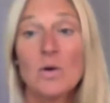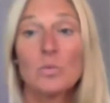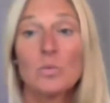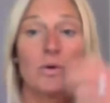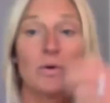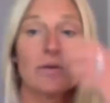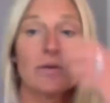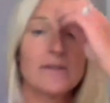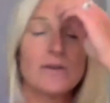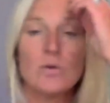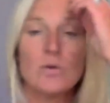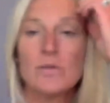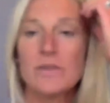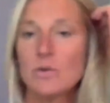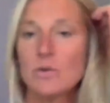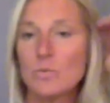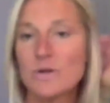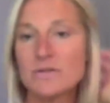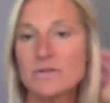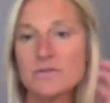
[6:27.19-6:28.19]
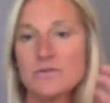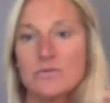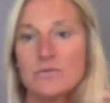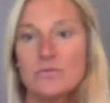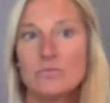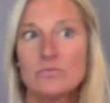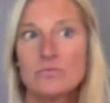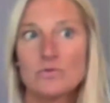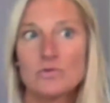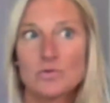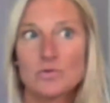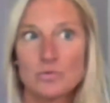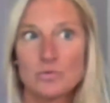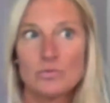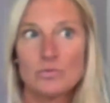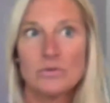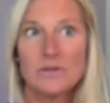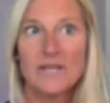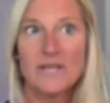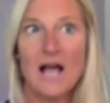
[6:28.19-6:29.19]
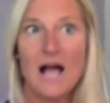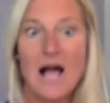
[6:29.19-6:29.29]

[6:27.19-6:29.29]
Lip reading: we're the only ones who truly